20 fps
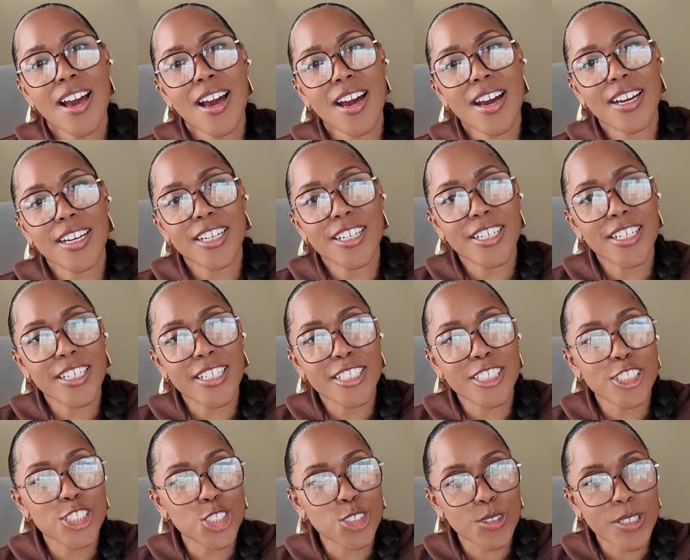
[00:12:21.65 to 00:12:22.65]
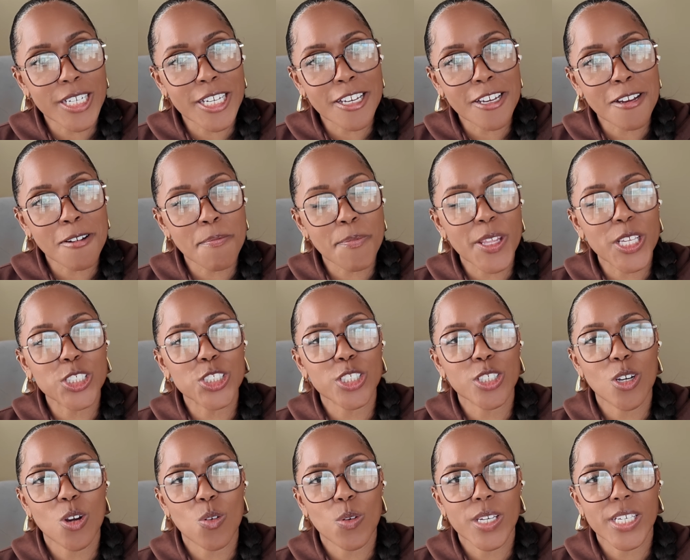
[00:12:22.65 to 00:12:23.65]
a good trim as you're
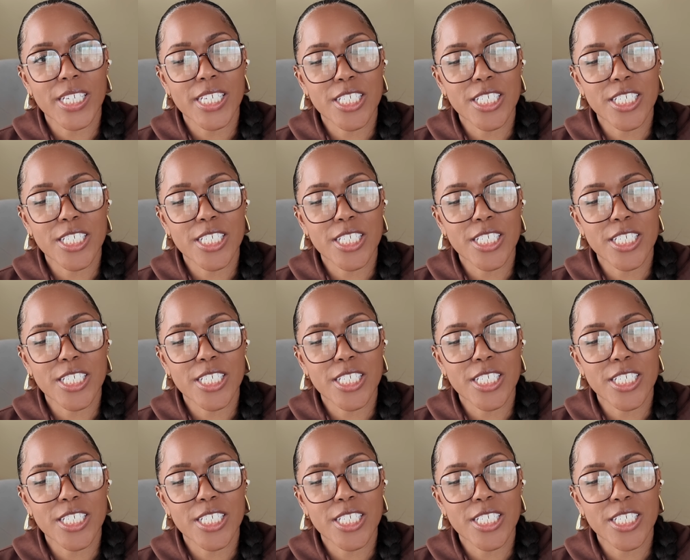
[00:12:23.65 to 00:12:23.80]
going